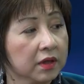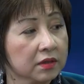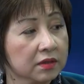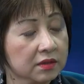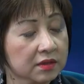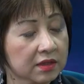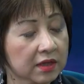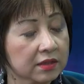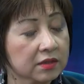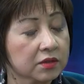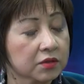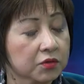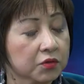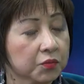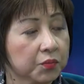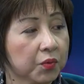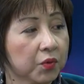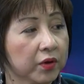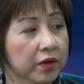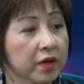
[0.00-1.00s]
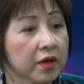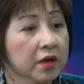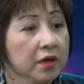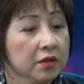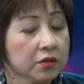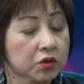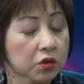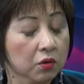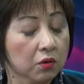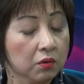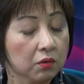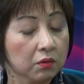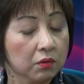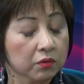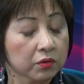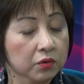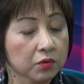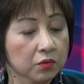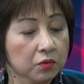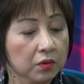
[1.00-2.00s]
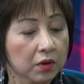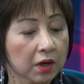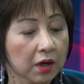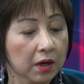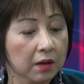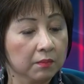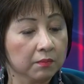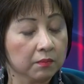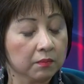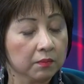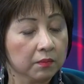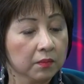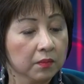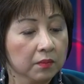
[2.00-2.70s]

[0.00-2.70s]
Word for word: that's that's a good point. Yeah. So you um,